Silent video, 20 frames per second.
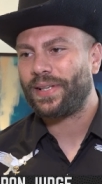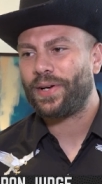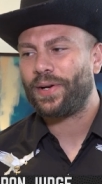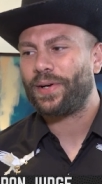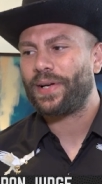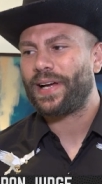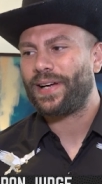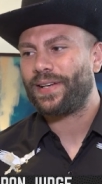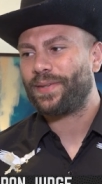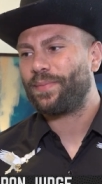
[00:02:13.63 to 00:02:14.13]
you
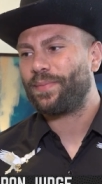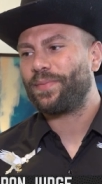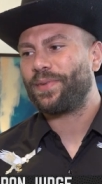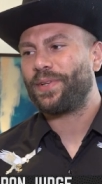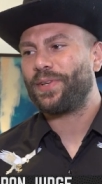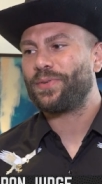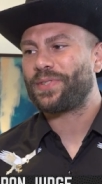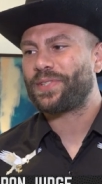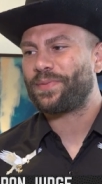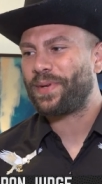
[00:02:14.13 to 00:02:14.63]
know, he kind of
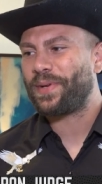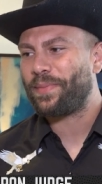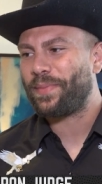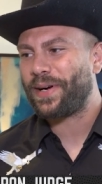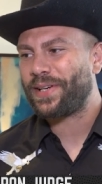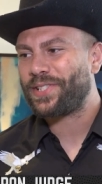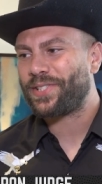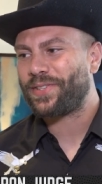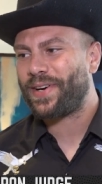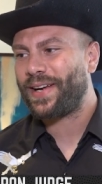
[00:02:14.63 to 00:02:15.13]
uses me
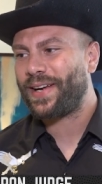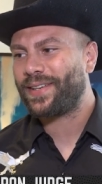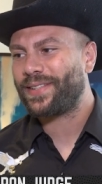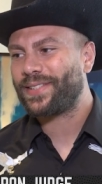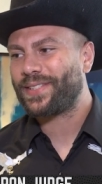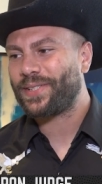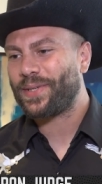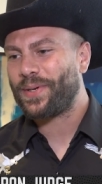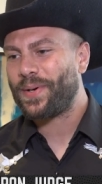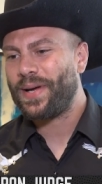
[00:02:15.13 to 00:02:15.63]
my
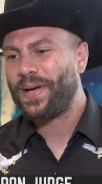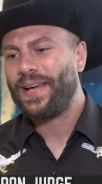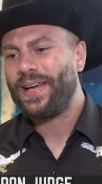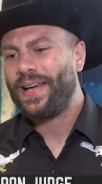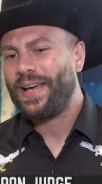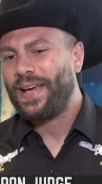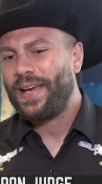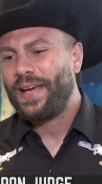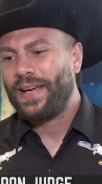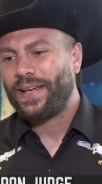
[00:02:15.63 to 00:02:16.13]
strengths. So
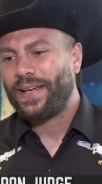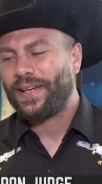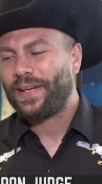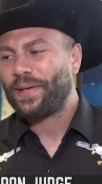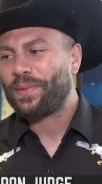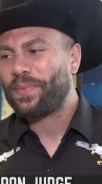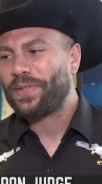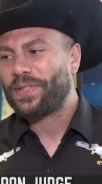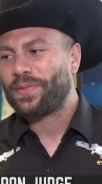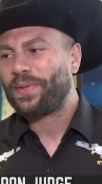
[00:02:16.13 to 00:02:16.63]

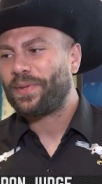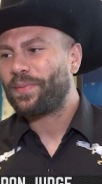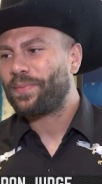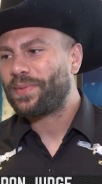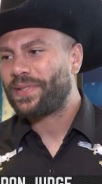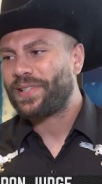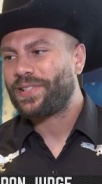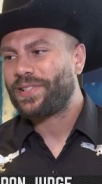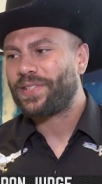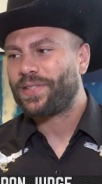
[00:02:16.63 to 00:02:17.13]
yeah, he puts me in a
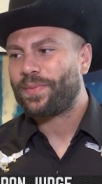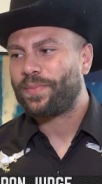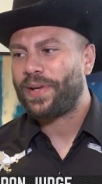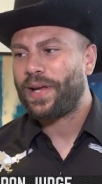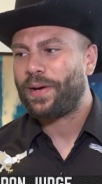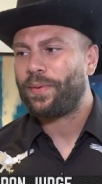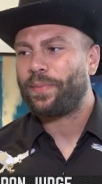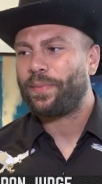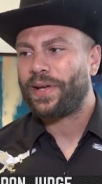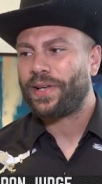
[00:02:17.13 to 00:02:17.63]
position to
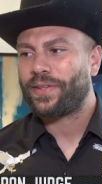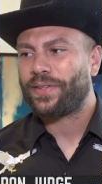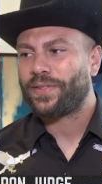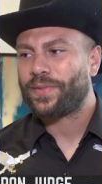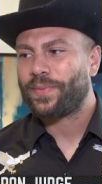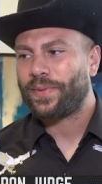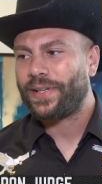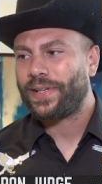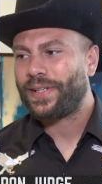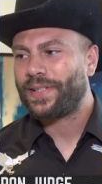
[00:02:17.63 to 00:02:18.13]
be able to make
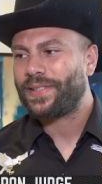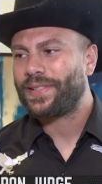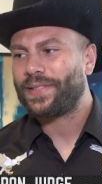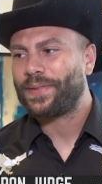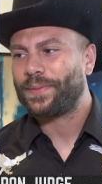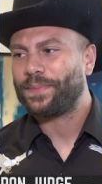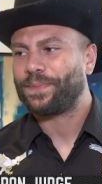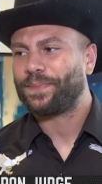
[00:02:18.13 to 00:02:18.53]
those plays.